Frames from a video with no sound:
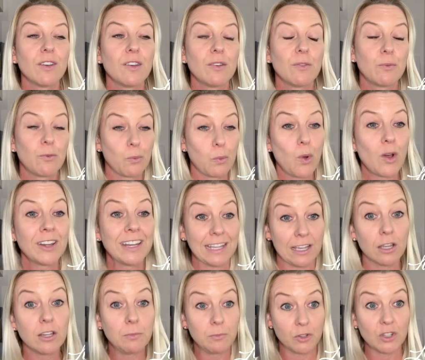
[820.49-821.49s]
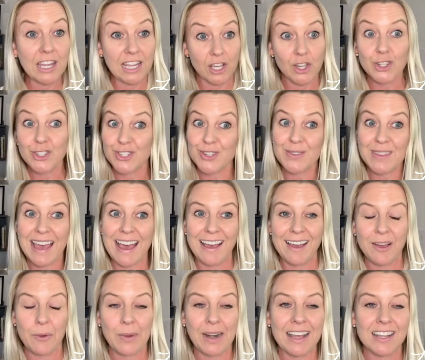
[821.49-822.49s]
one, it could do
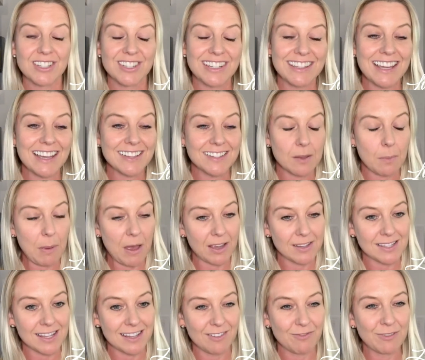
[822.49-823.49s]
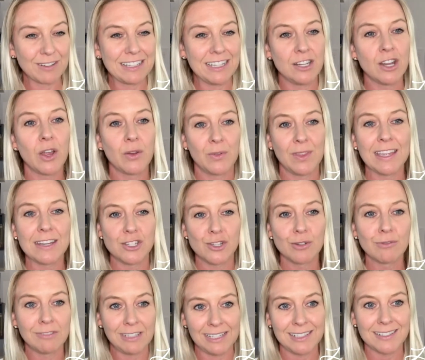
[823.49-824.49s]
that, when actually that's a person that really, no, they do
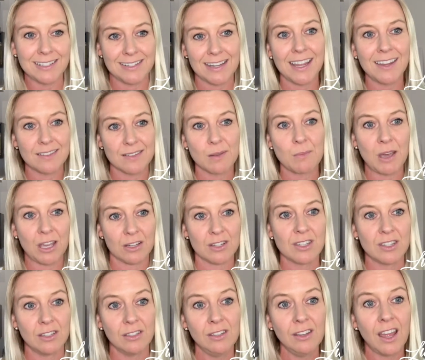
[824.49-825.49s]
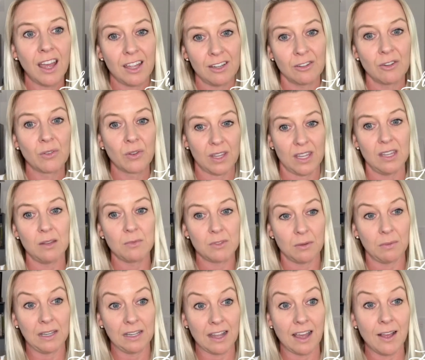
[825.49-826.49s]
need to take some action and not keep
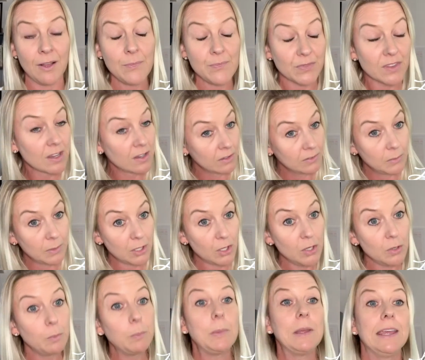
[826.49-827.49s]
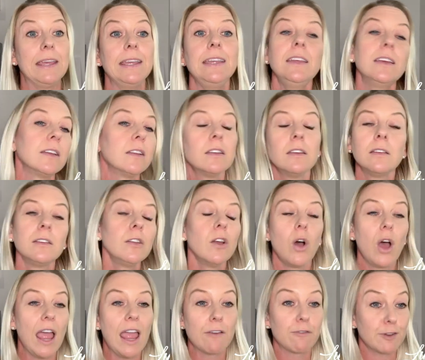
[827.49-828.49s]
doing that. So it could be,
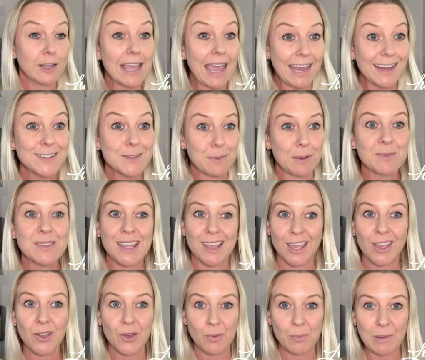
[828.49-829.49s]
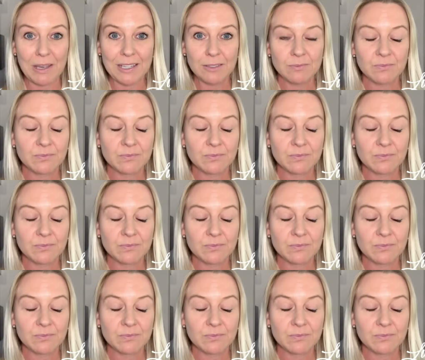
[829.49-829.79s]
not every case, but I'm saying it could be.